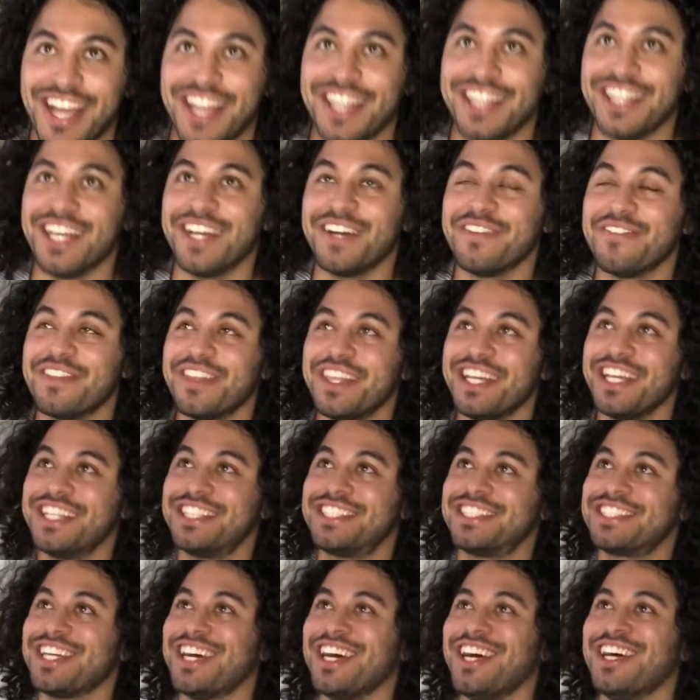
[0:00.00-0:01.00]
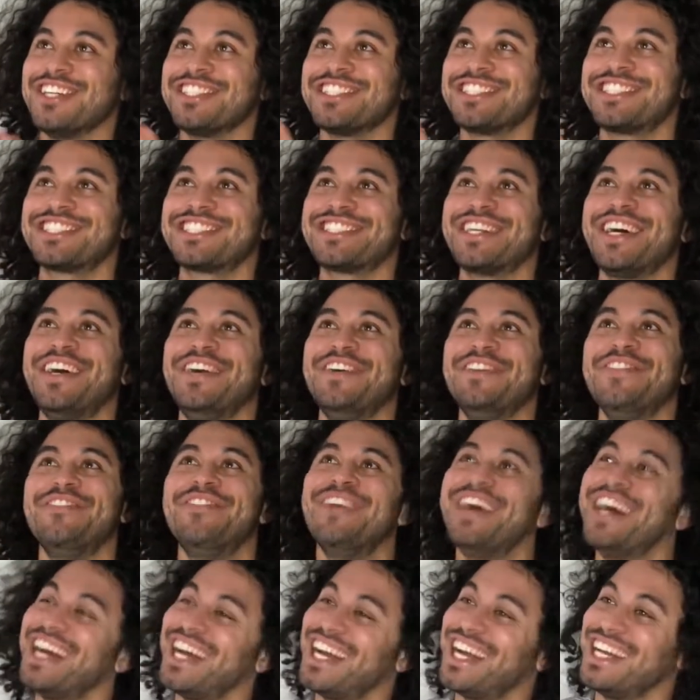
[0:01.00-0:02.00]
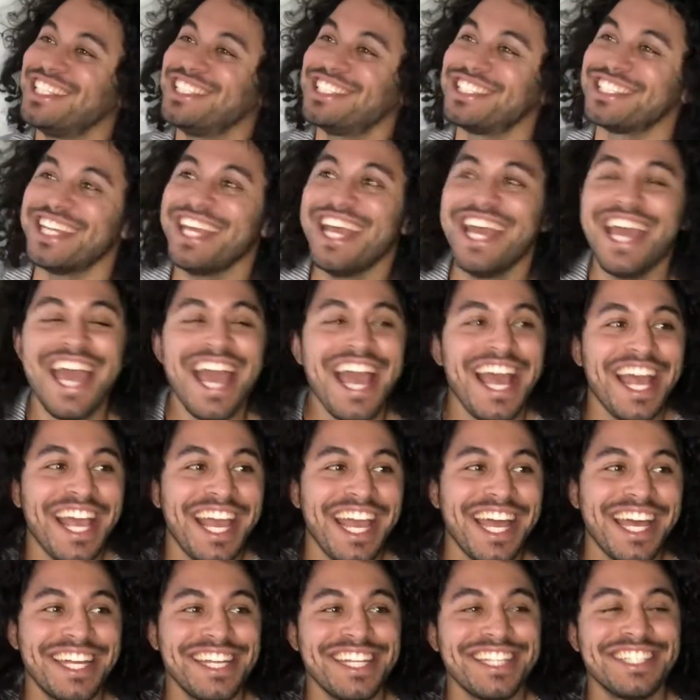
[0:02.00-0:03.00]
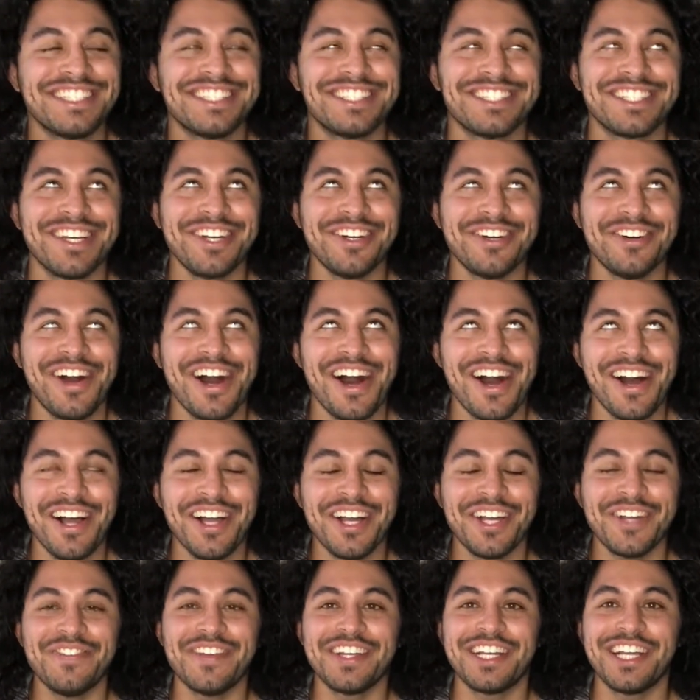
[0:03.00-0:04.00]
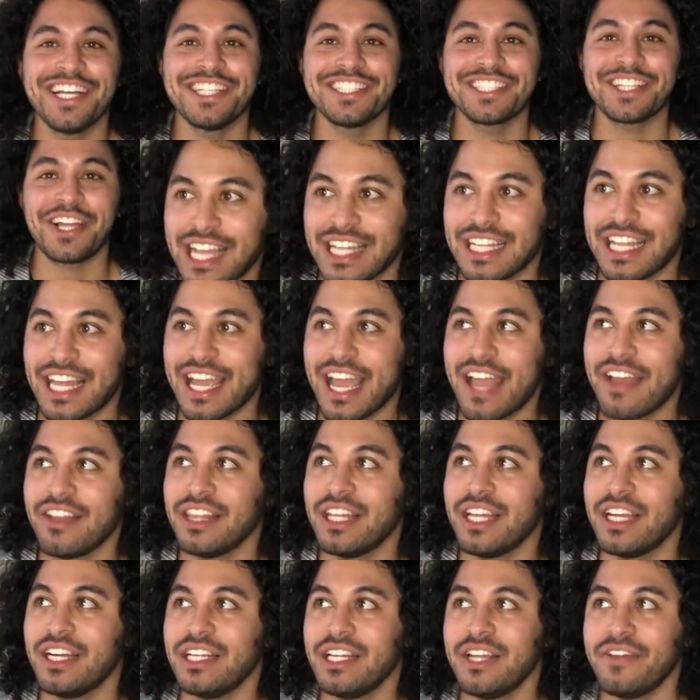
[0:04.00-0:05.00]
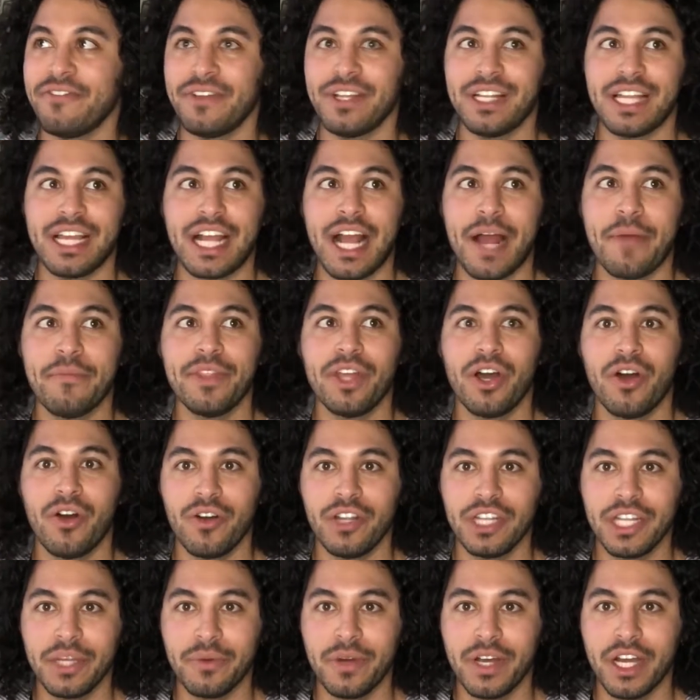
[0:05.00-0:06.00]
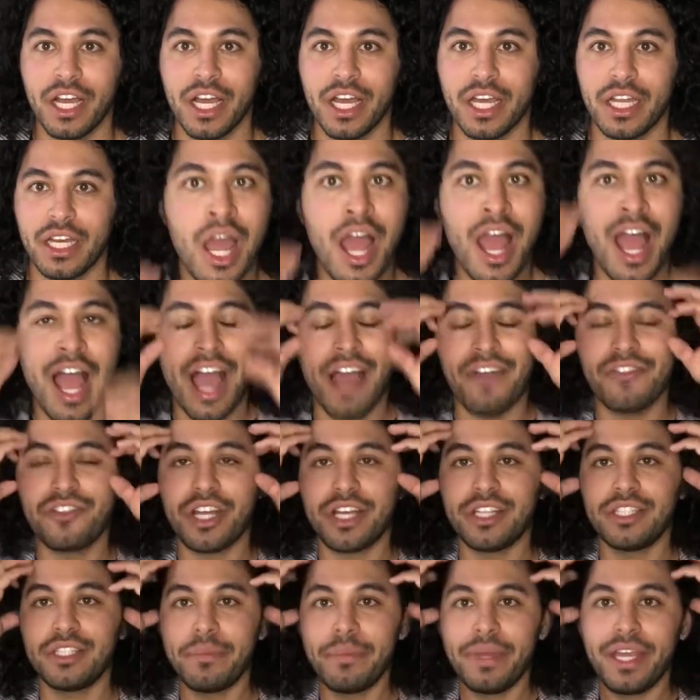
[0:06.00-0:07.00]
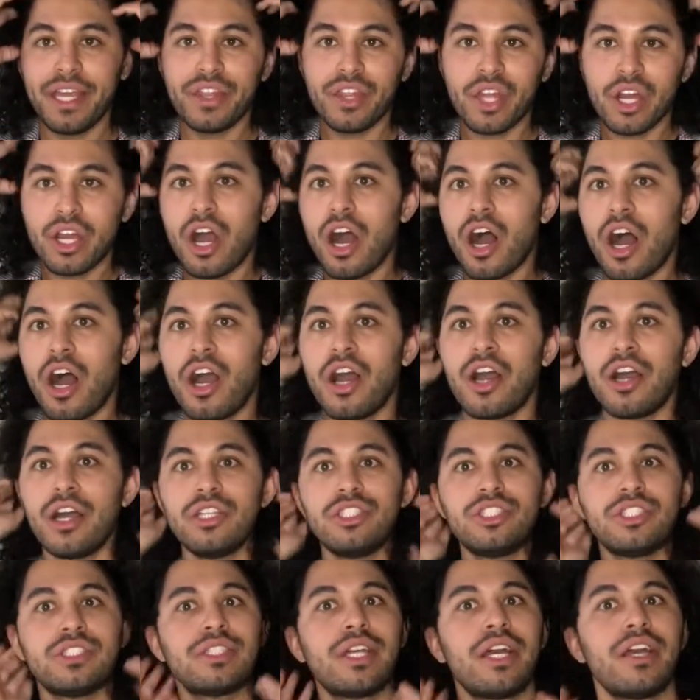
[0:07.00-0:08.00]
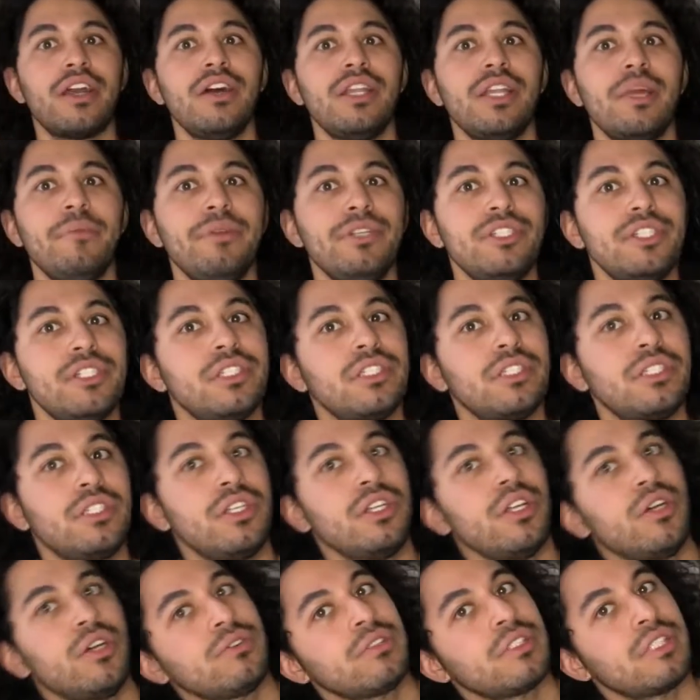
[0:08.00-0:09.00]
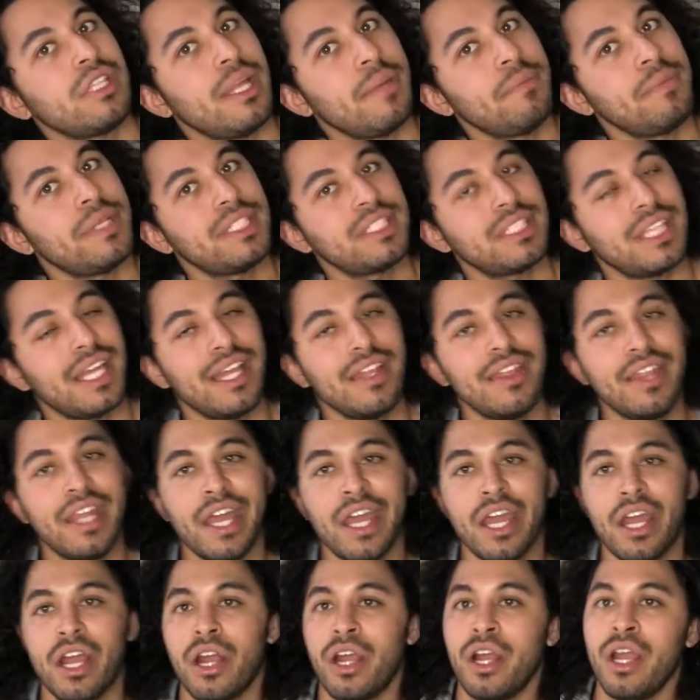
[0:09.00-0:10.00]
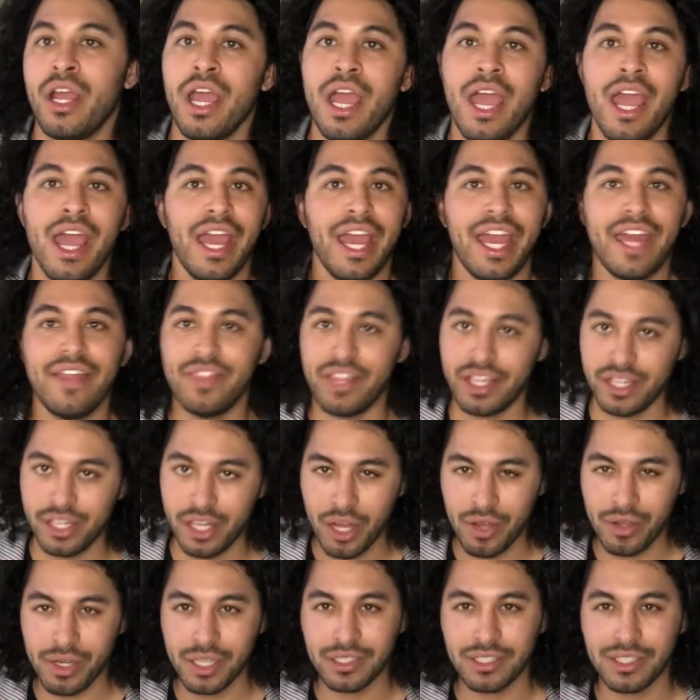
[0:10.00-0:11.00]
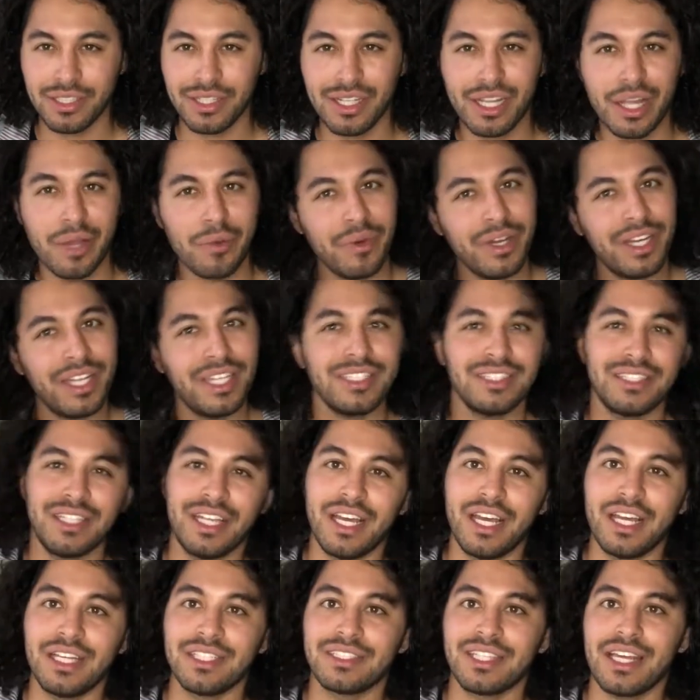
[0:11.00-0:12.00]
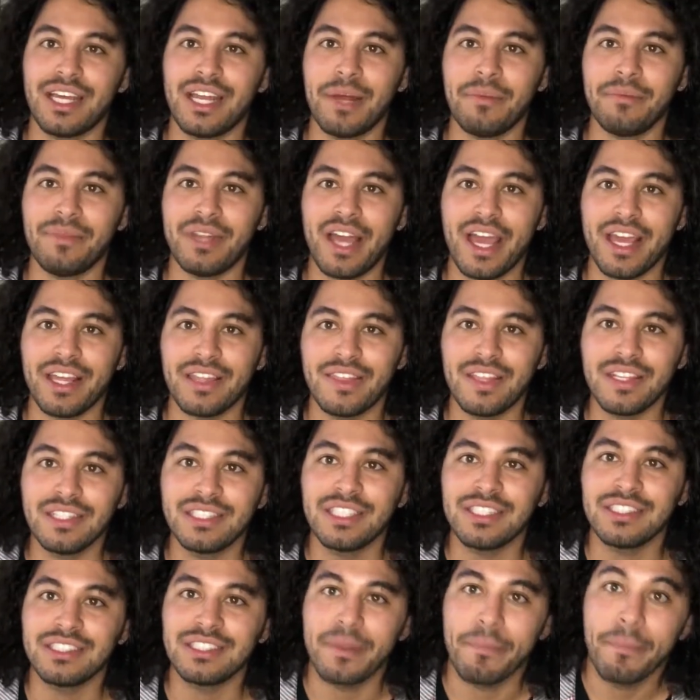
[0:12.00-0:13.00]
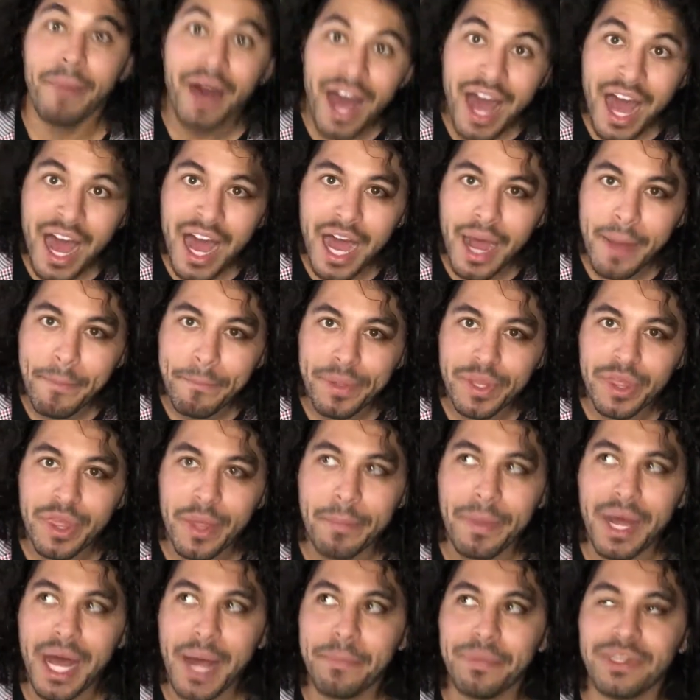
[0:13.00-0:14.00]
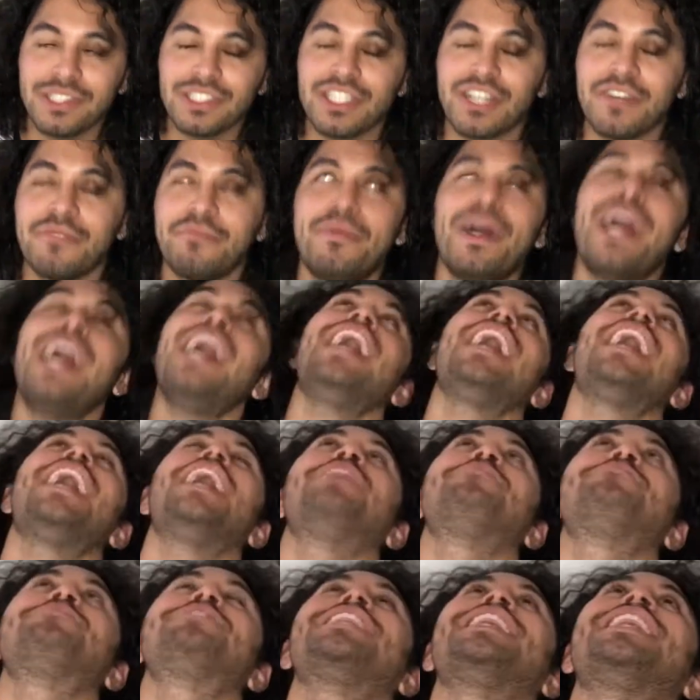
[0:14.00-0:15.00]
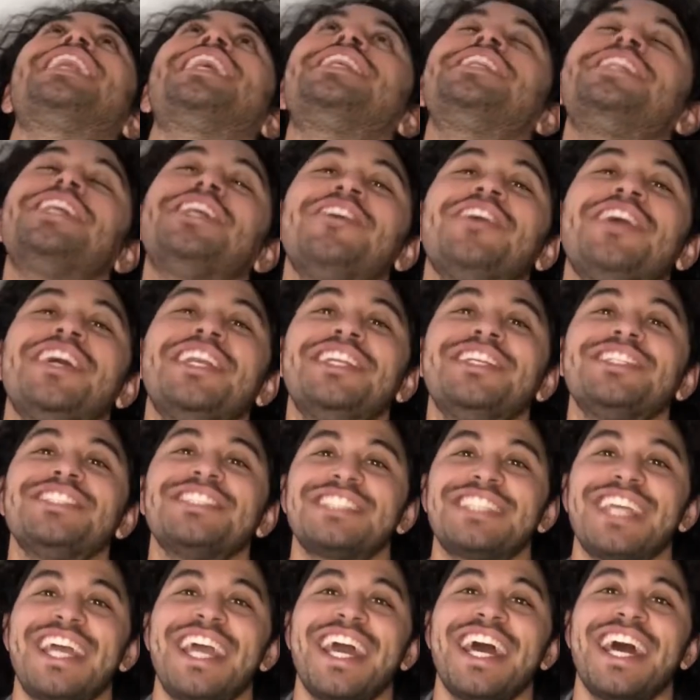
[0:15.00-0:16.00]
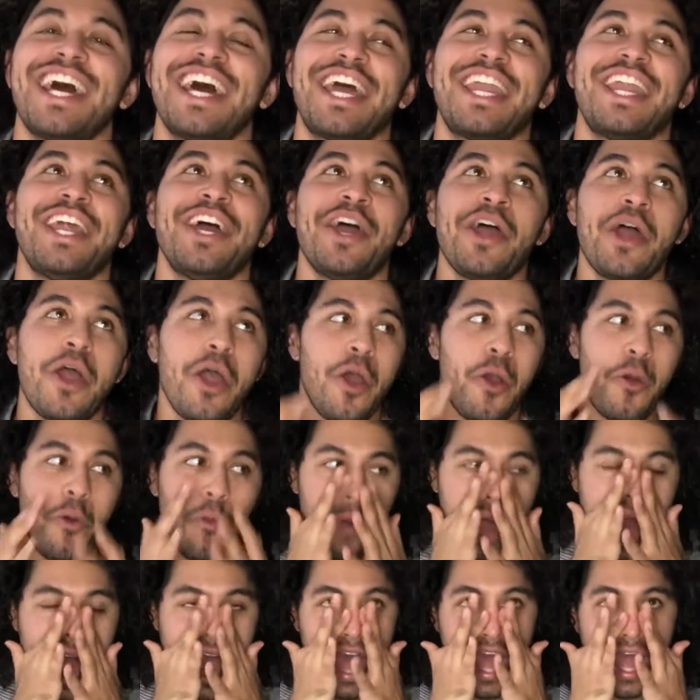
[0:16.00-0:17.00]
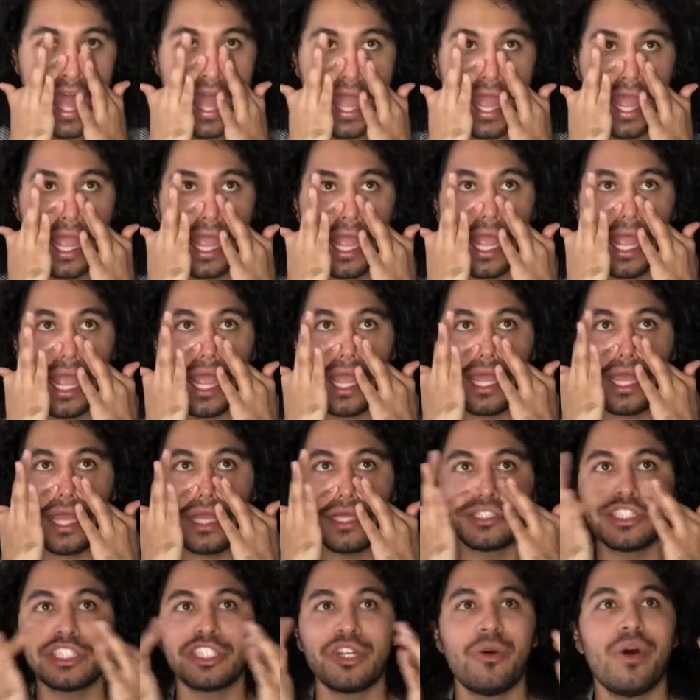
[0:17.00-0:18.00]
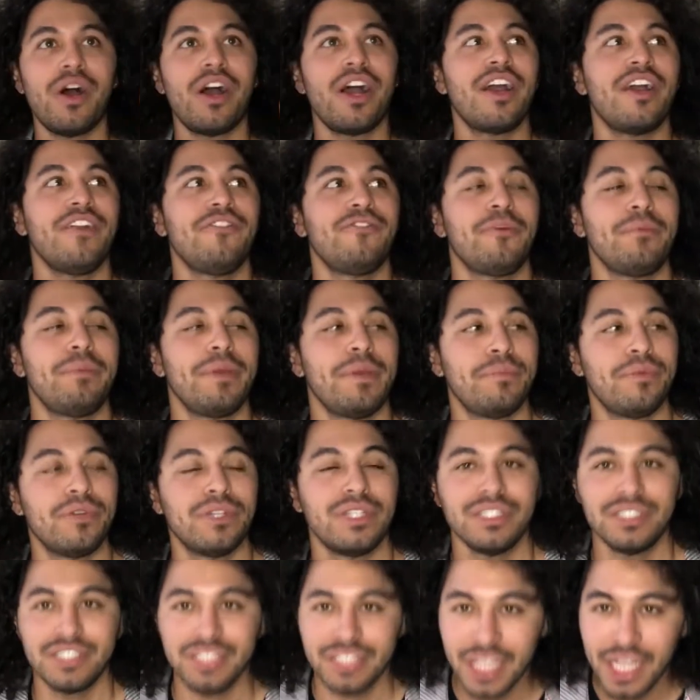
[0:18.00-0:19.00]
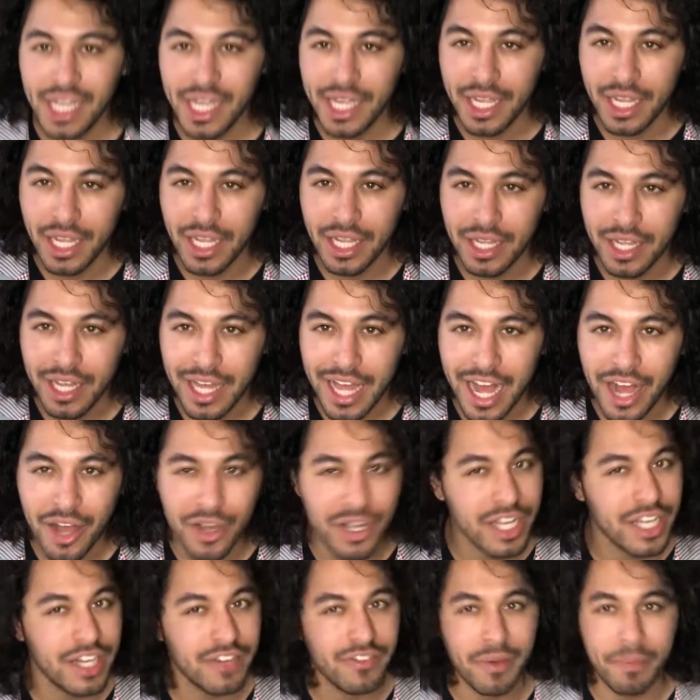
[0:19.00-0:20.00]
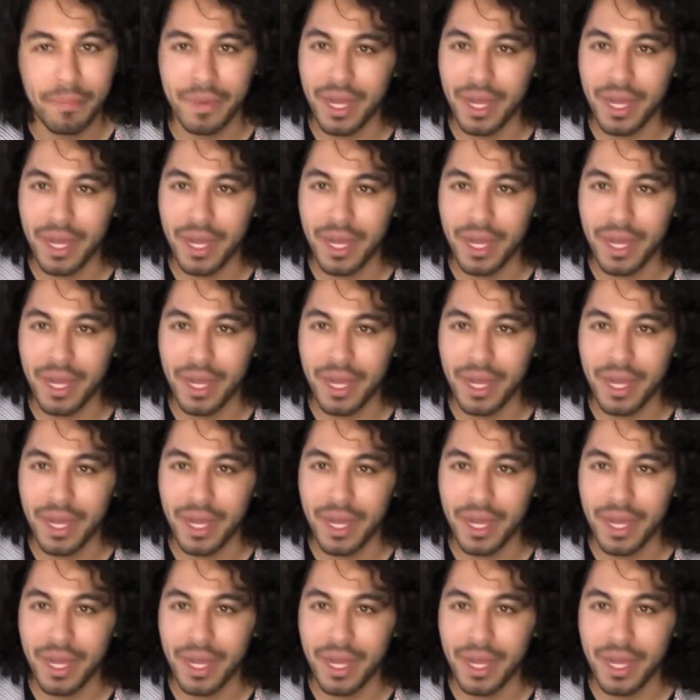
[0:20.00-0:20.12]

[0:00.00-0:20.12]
I love this song so much, and it's so hard because like I literally feel like I'm the only one. I've tried to be in the car and just like, oh, let me just, slip this in there. And they notice and they're like, what is this? And I'm like, this is the bop. The bop is a bop. And I don't understand why it is so hard for people to see how good of a